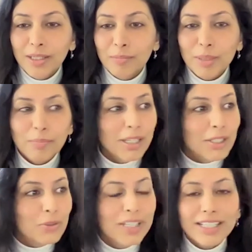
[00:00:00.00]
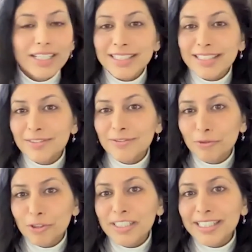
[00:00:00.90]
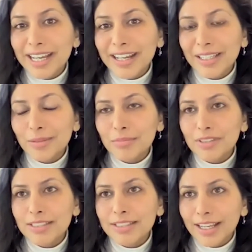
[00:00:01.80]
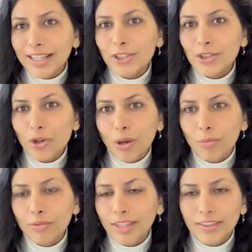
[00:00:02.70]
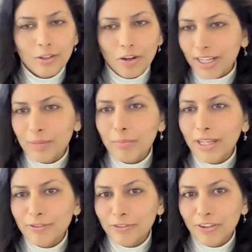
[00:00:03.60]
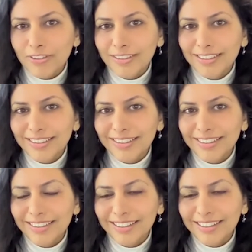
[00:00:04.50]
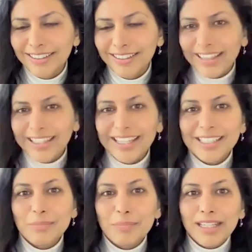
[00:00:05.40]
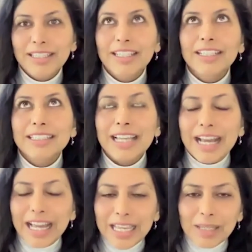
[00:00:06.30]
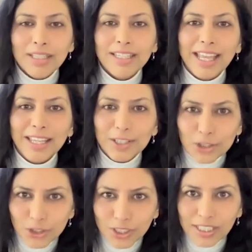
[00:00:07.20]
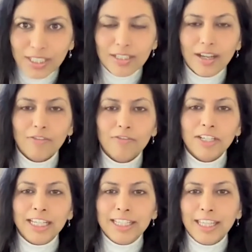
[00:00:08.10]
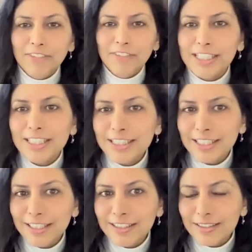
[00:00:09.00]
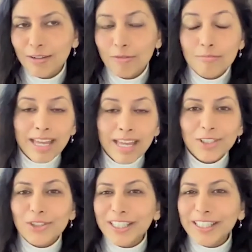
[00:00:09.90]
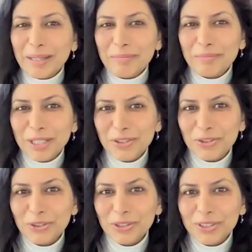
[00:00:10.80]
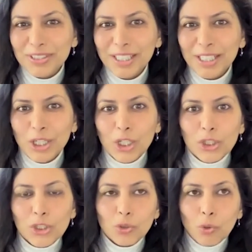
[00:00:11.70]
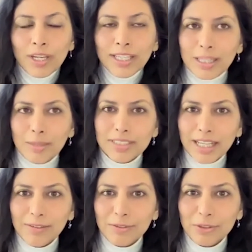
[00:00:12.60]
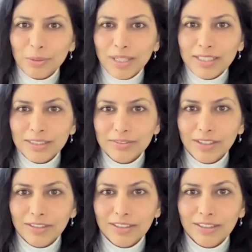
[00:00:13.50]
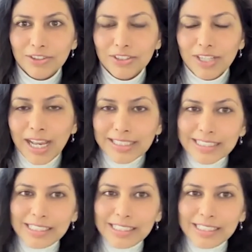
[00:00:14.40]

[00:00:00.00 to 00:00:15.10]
people are doing a full-time second job that they're not getting paid for. And that is spending time and energy covering their weaknesses or managing their impressions, showing themselves to the best advantage, hiding